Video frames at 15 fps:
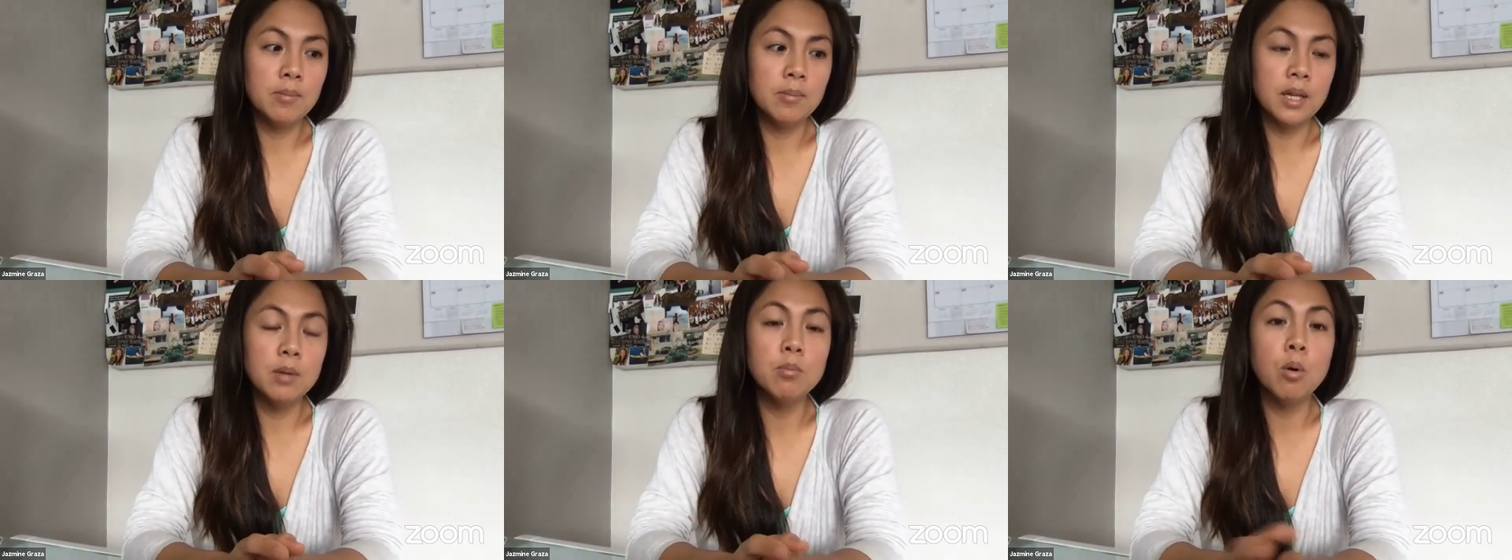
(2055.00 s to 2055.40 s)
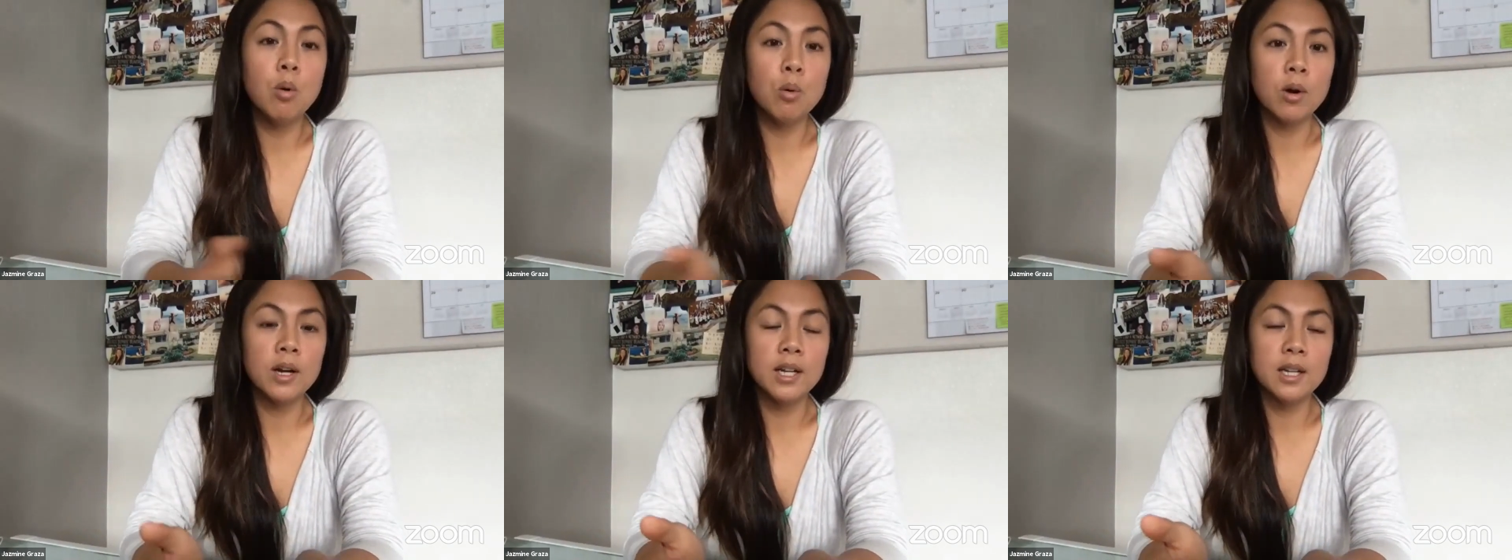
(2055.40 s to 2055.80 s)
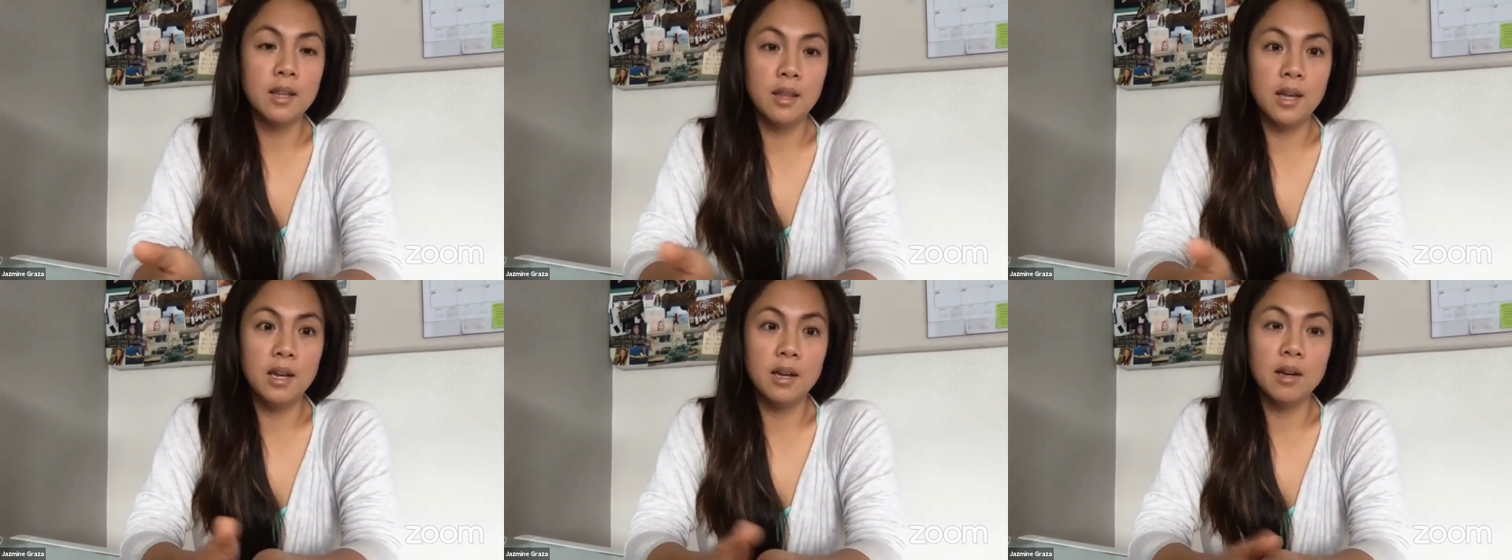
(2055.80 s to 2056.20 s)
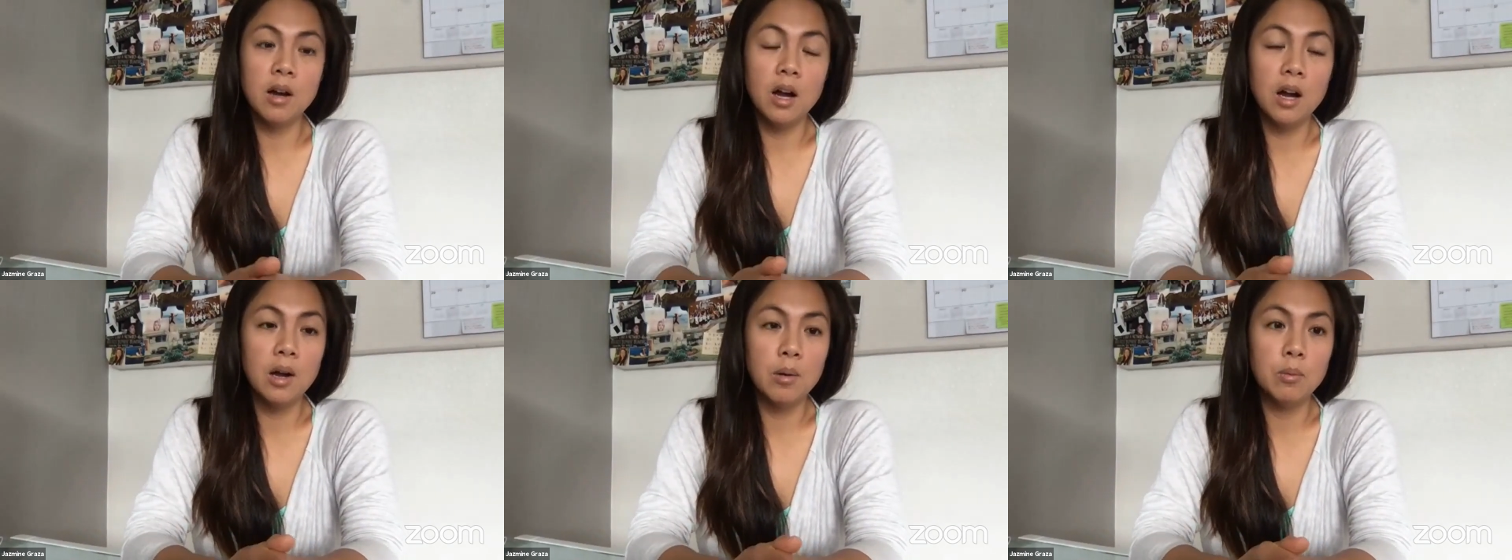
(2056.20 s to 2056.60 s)
important thing,
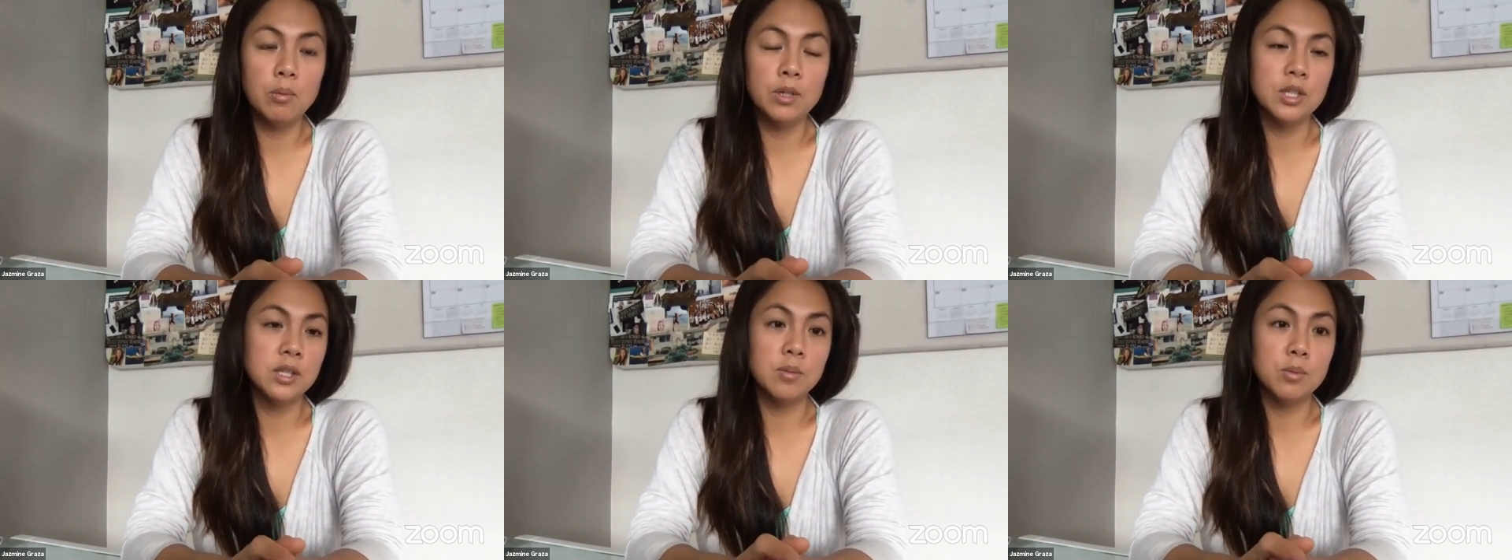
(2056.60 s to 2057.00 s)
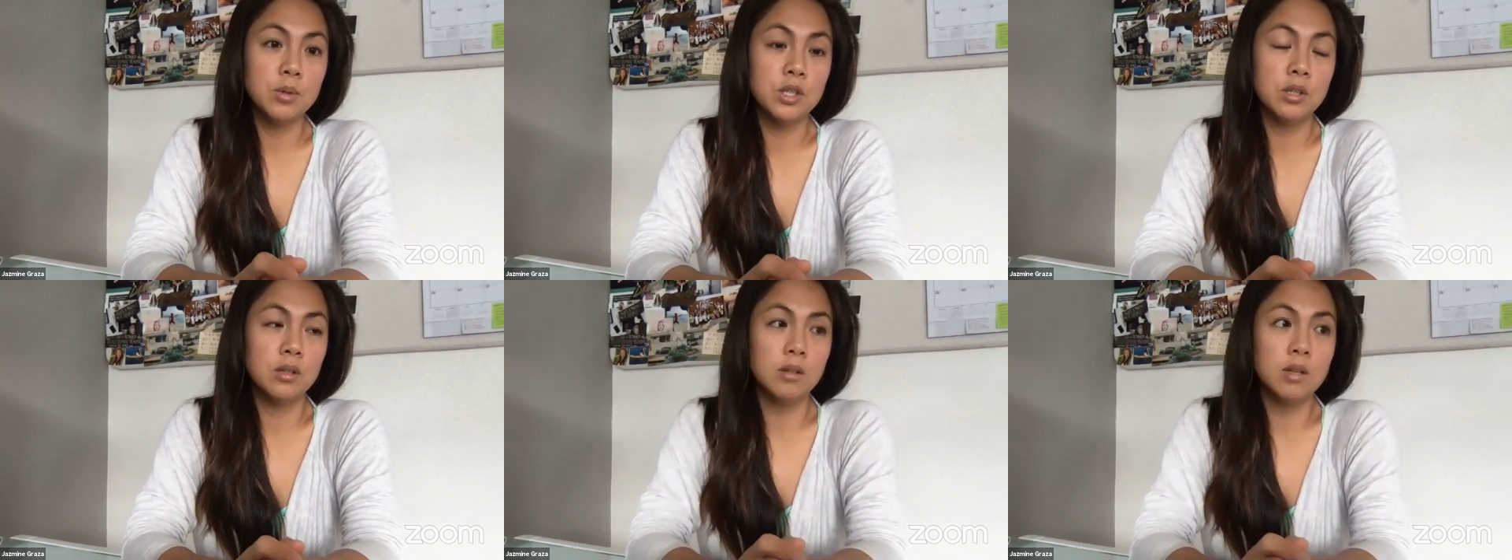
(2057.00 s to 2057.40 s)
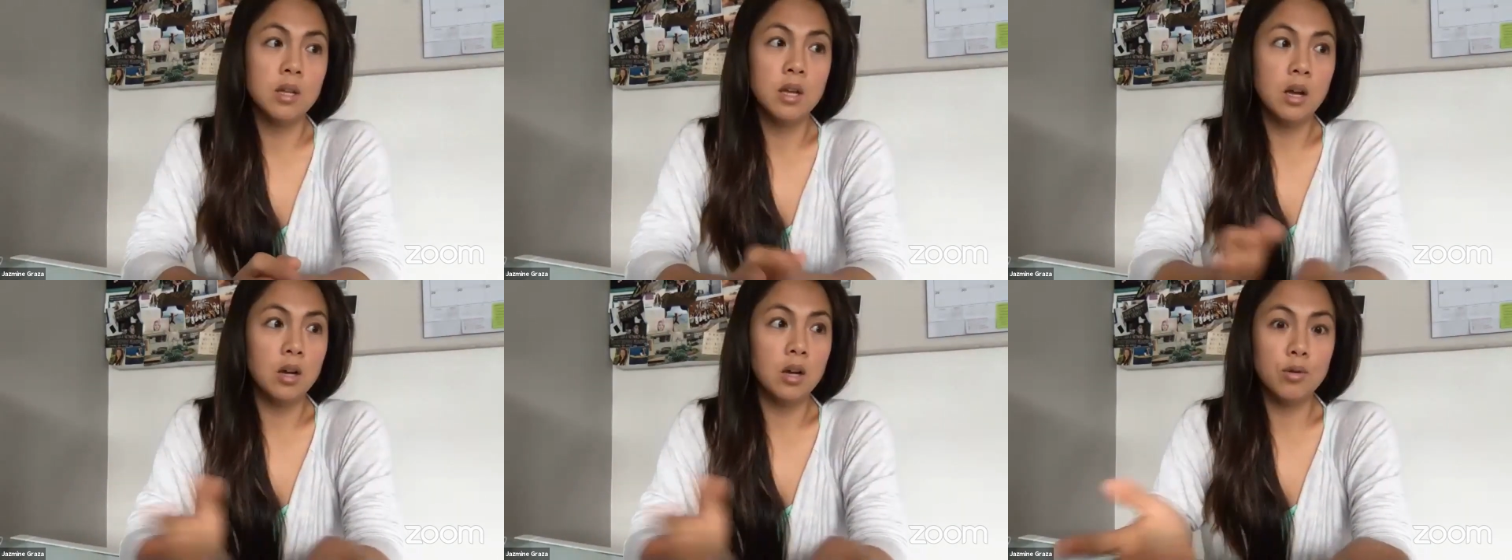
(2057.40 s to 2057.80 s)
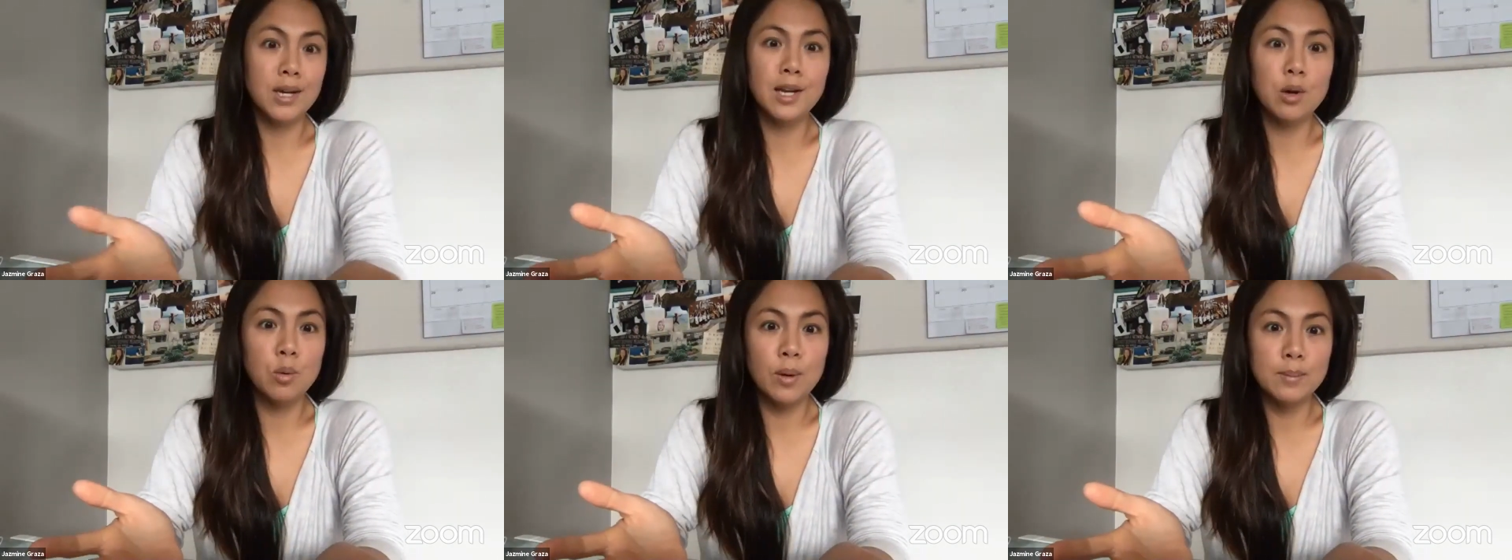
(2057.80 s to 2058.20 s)
was
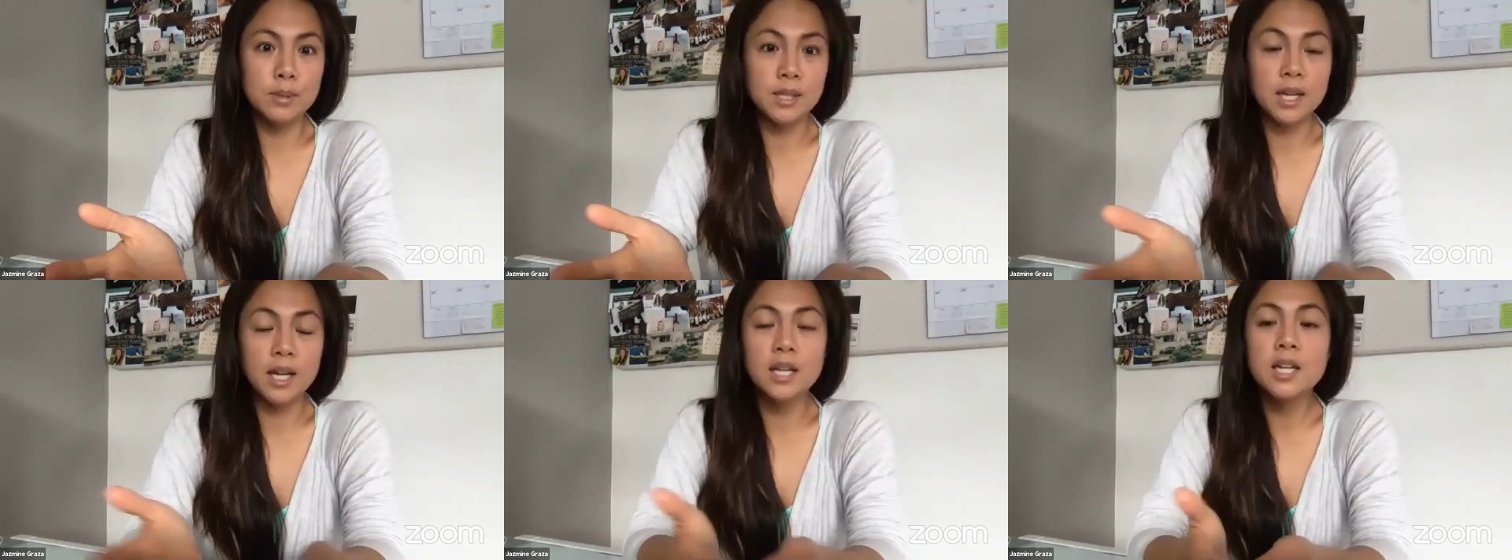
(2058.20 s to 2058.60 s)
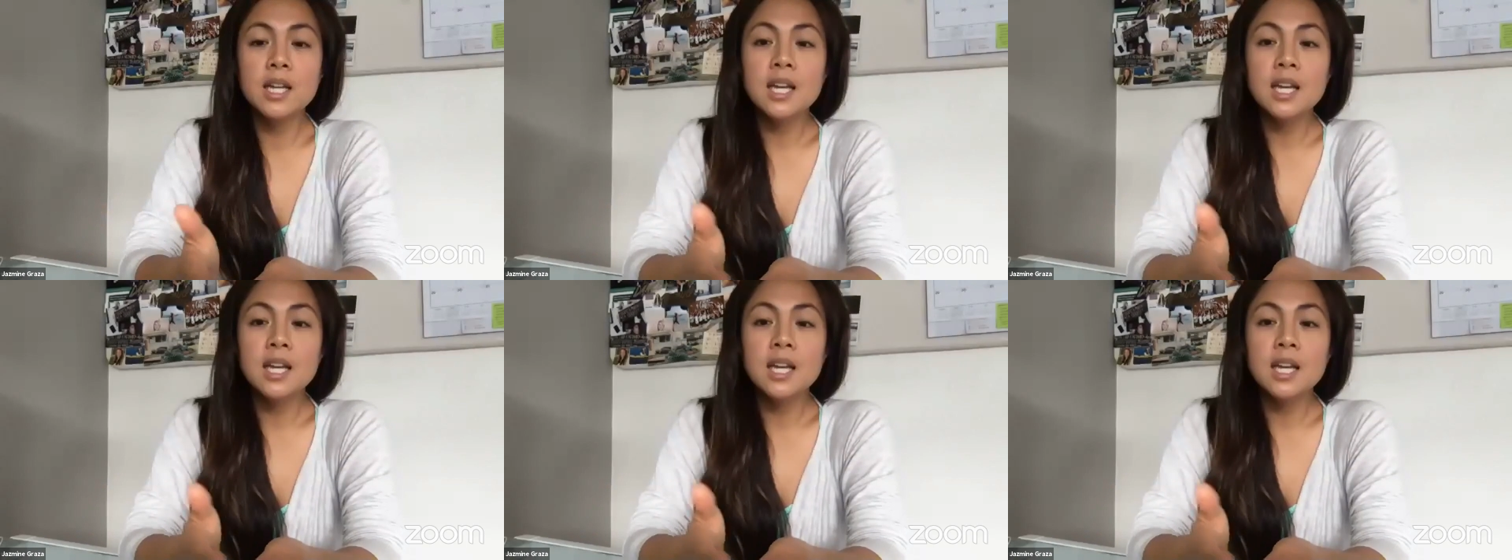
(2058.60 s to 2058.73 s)
creating a website.